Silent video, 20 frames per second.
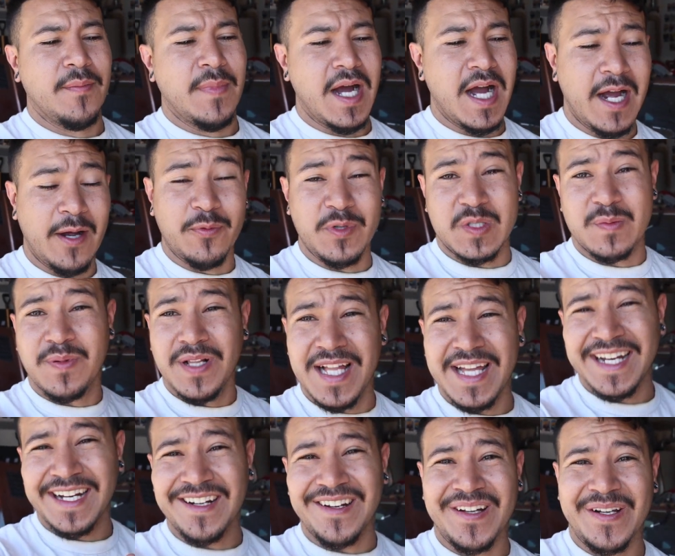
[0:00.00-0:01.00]
I was
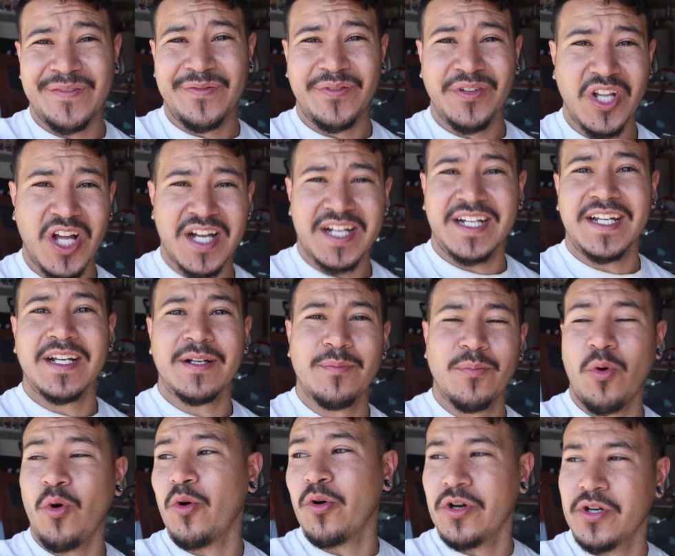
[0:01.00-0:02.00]
planning on vlogging
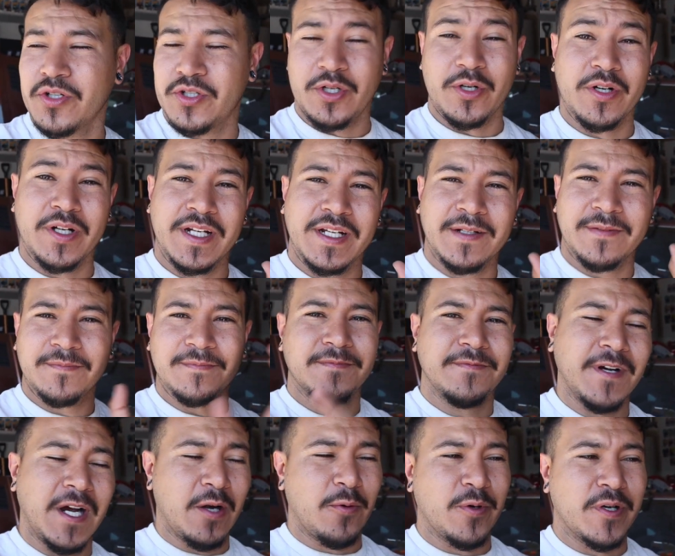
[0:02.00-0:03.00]
more during
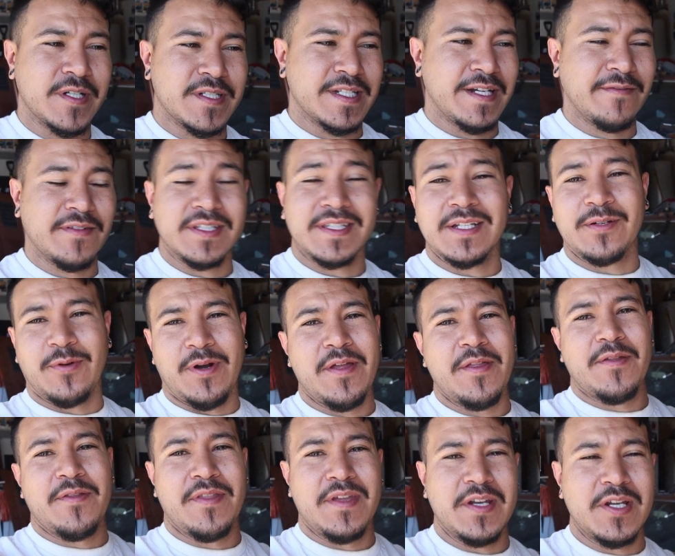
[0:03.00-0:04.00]
fireworks and everything
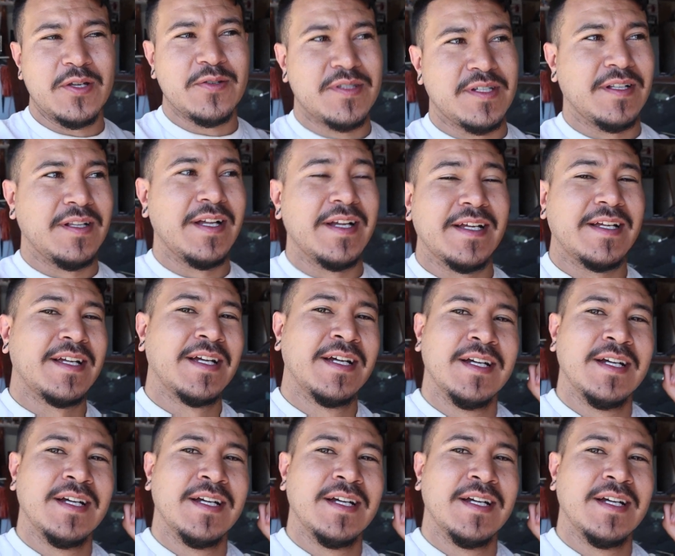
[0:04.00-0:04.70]
rather than using like